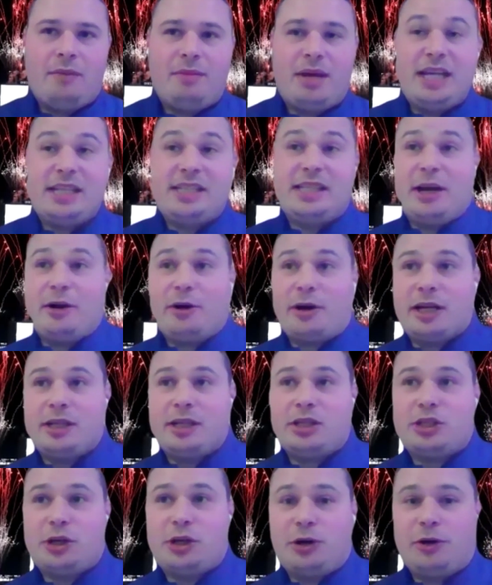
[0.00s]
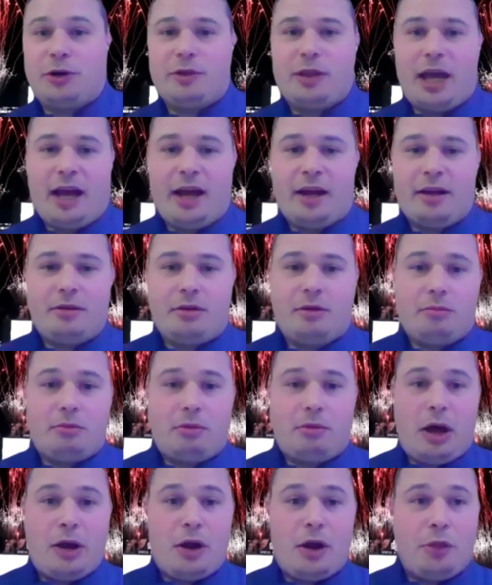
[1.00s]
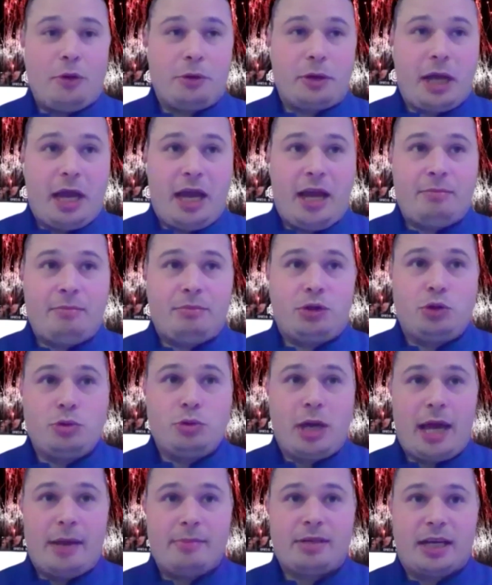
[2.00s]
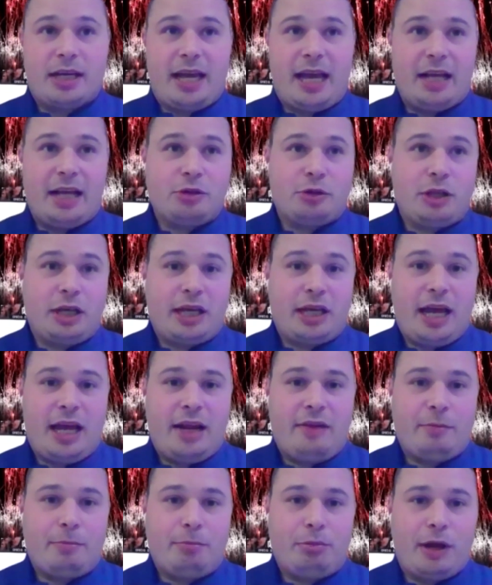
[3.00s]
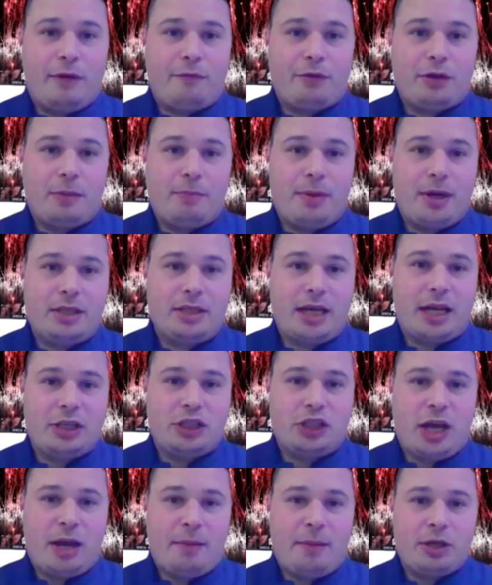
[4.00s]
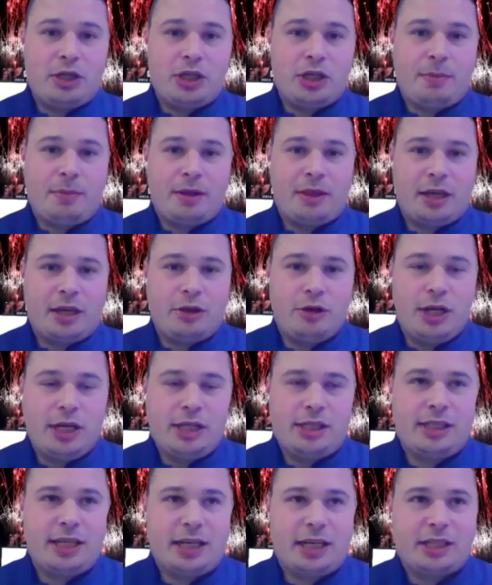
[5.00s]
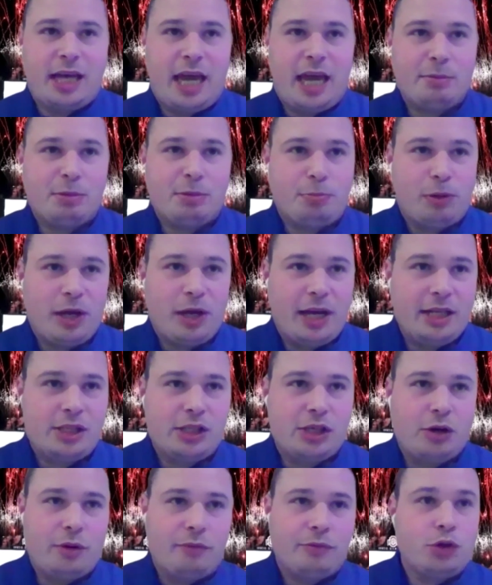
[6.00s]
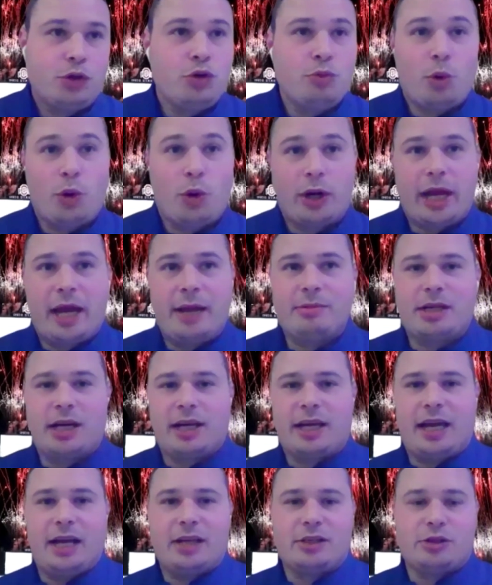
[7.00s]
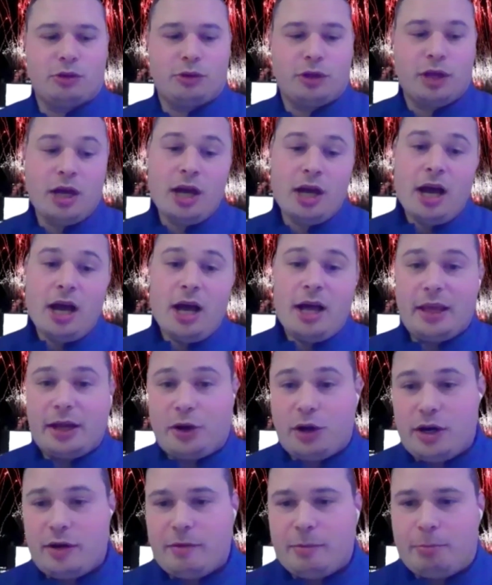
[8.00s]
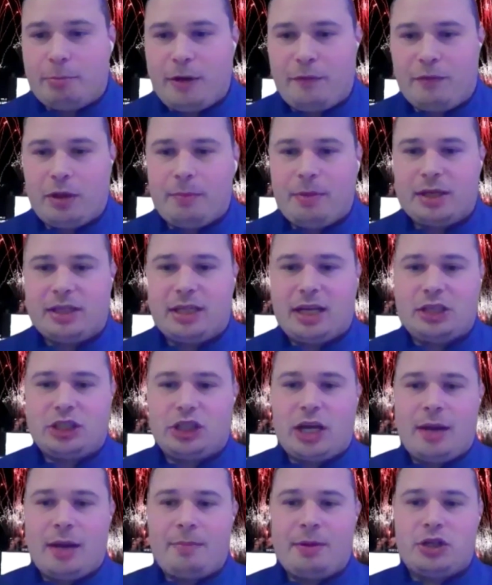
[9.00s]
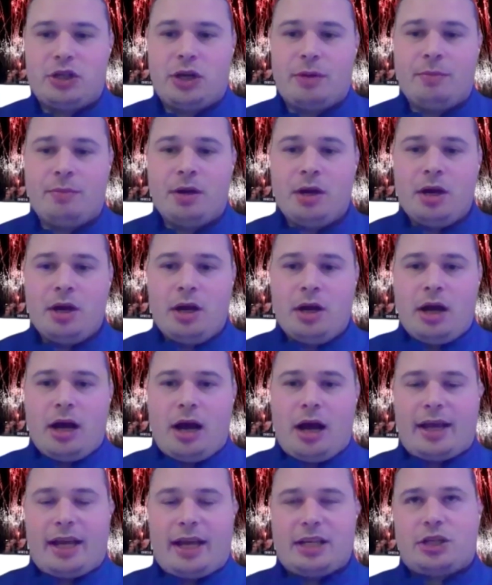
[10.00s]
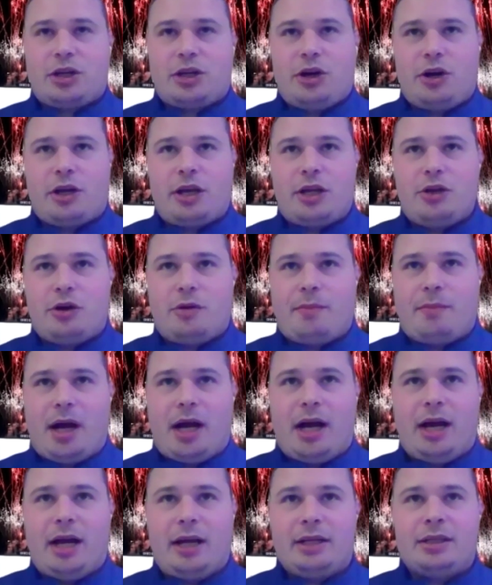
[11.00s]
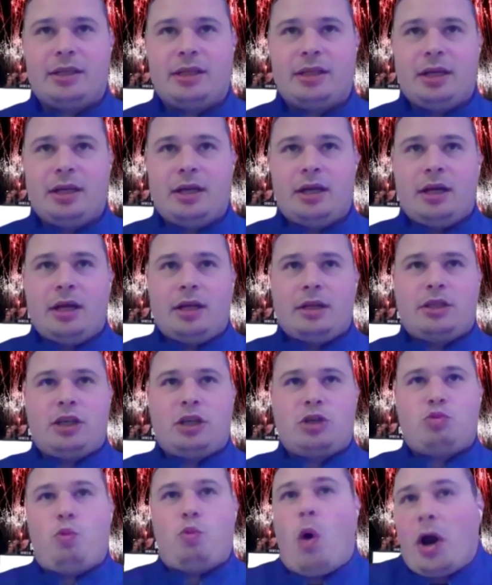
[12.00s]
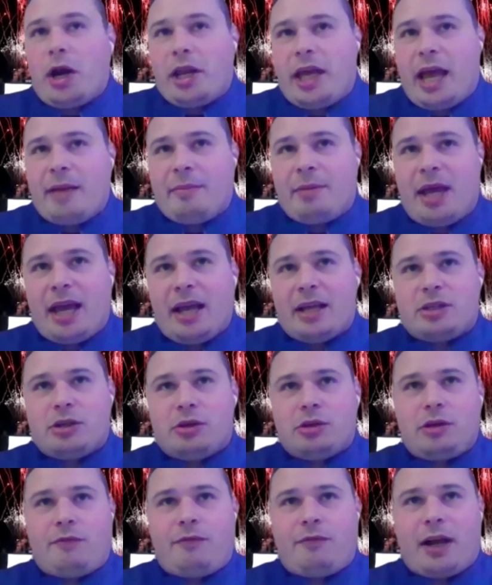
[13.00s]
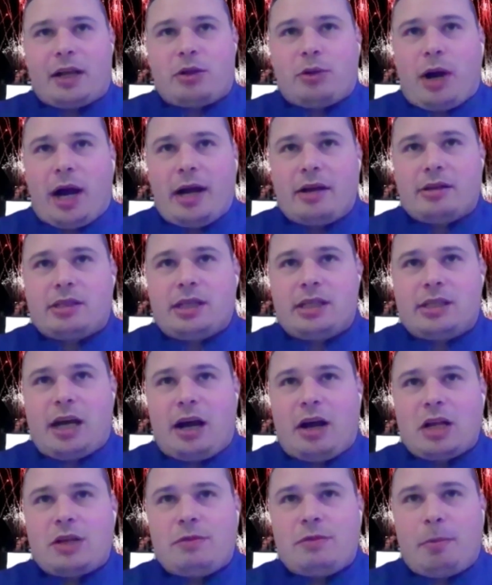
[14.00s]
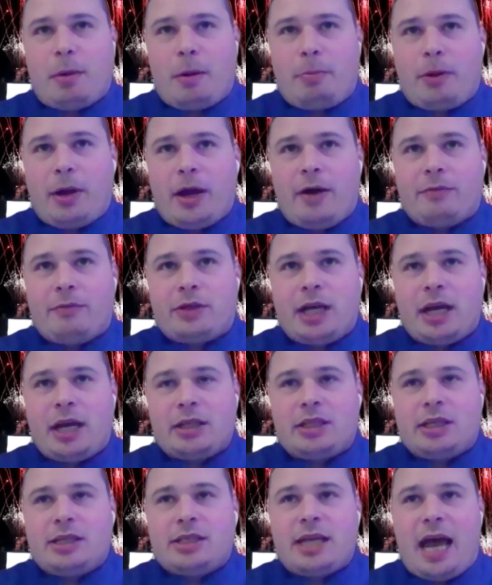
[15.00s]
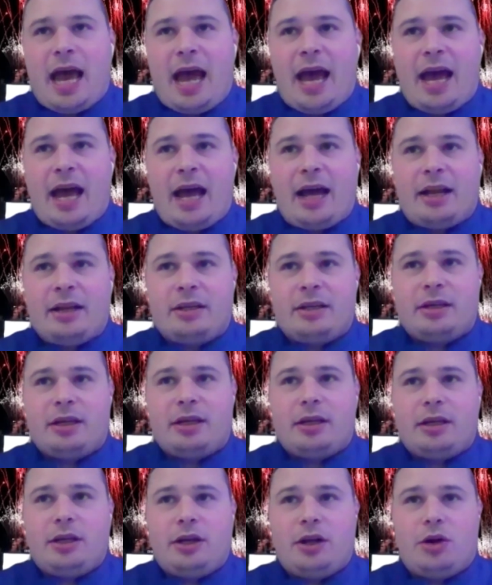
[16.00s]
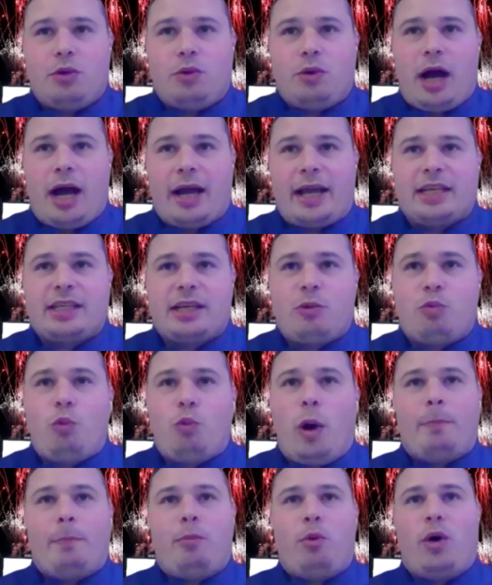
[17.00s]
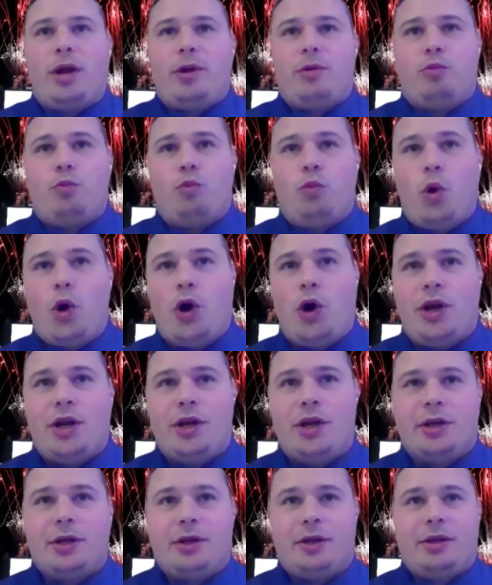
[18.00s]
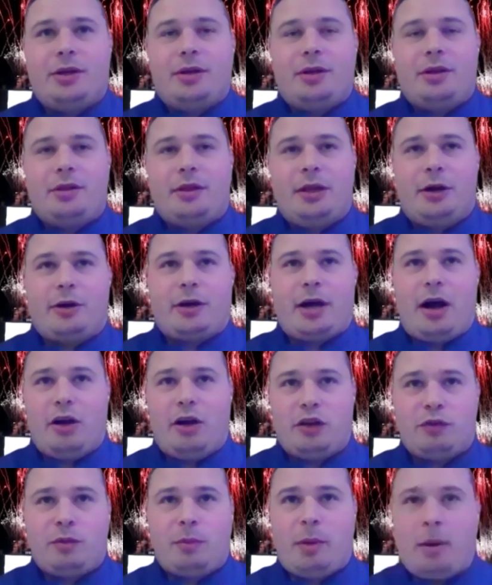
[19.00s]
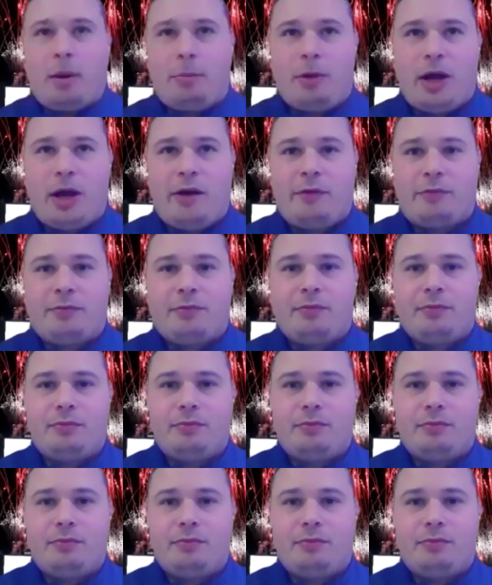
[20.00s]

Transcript: Is there concern that another game, two games get canceled, they can't even play for the Big Ten championship? I think you need six games played. So if two more games got canceled, they couldn't even play for the Big Ten championship. I guess, Kirk, in your mind, does one game canceled affect Ohio State's college football playoff chances? And, you know, I guess at what point would their college football playoff